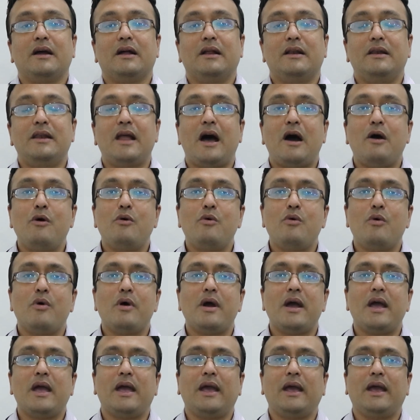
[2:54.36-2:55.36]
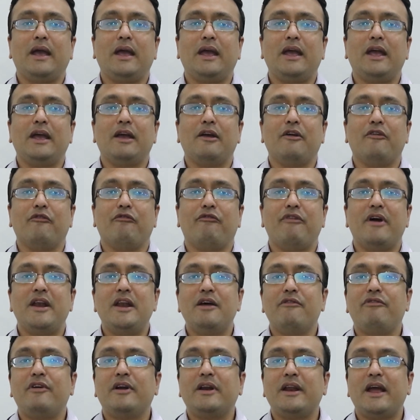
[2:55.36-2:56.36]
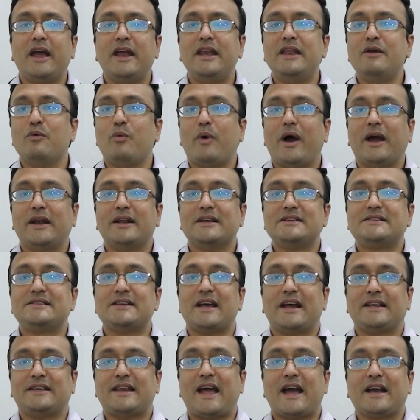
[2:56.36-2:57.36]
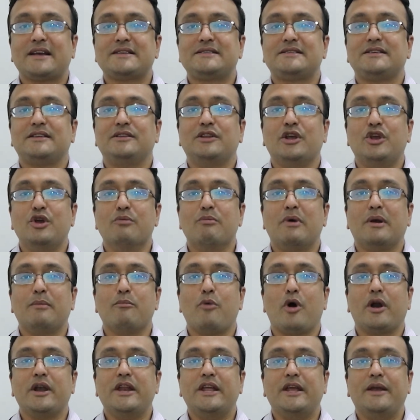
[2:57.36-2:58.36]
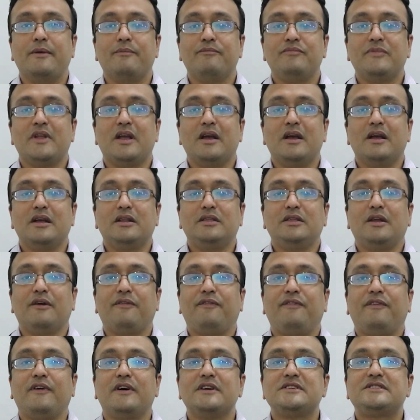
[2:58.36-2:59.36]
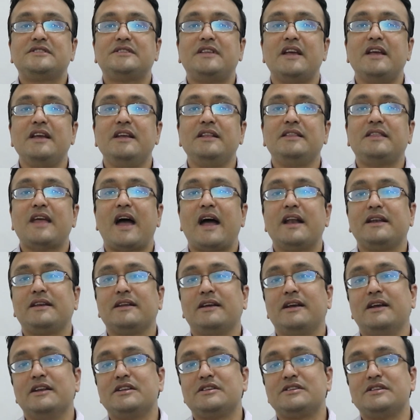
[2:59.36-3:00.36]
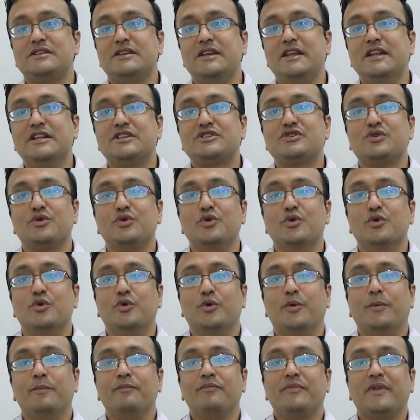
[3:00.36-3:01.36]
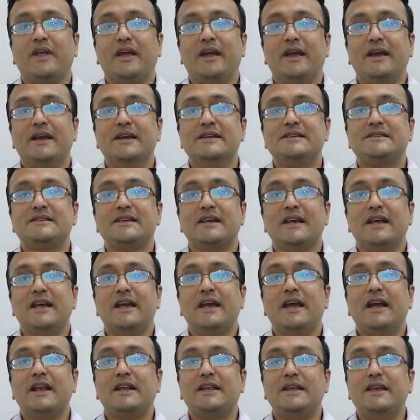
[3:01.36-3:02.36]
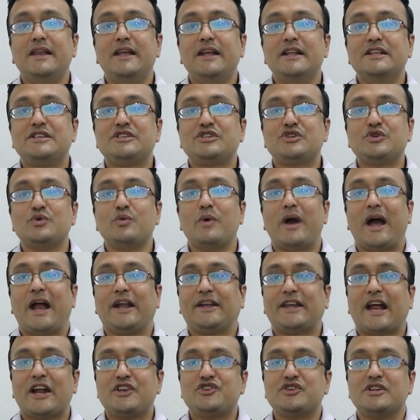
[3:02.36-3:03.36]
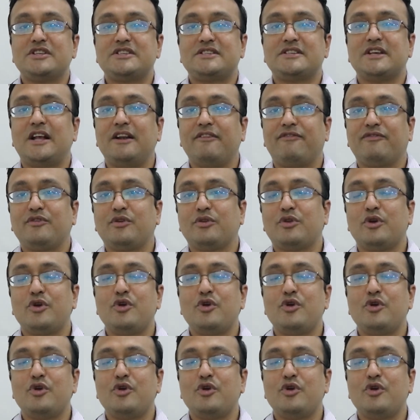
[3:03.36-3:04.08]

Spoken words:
Now, whenever any virus attacks the human body, the first thing that it needs to do is it needs to attach itself to the